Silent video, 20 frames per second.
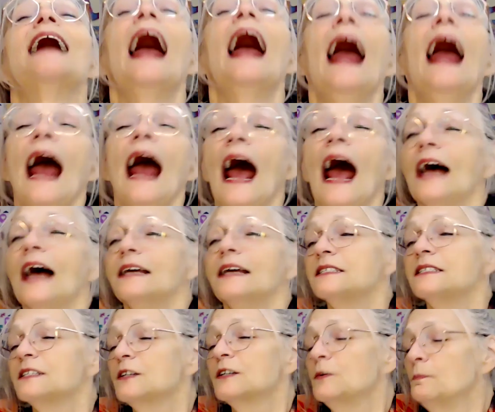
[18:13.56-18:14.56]

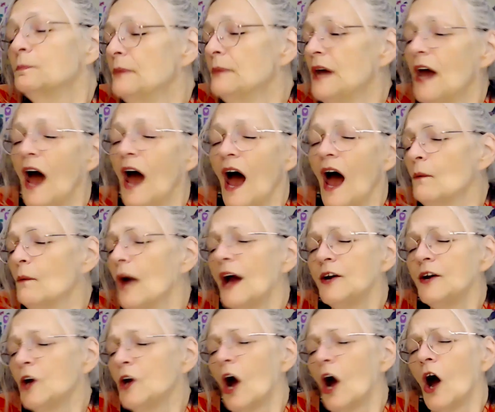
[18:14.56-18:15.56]
ask me how I
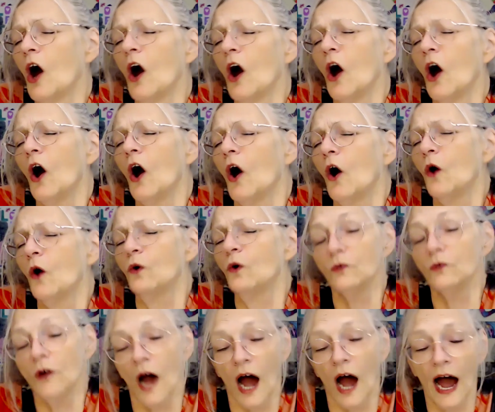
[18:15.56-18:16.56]

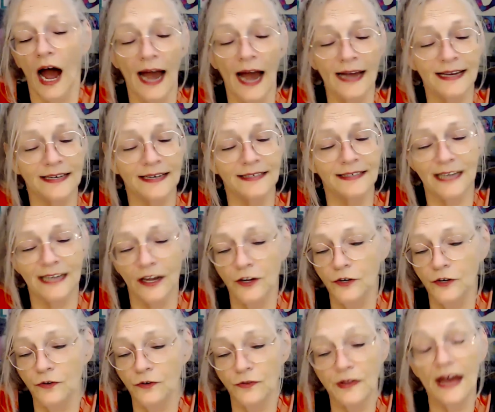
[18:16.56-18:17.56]
know. I can tell
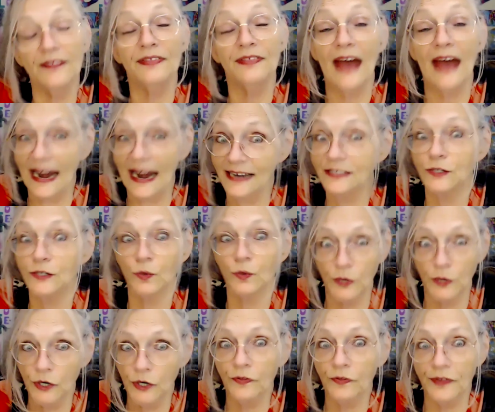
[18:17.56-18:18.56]
you that that is a
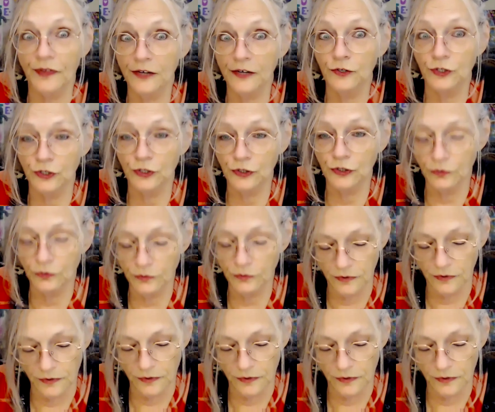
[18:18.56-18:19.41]
real thing, too.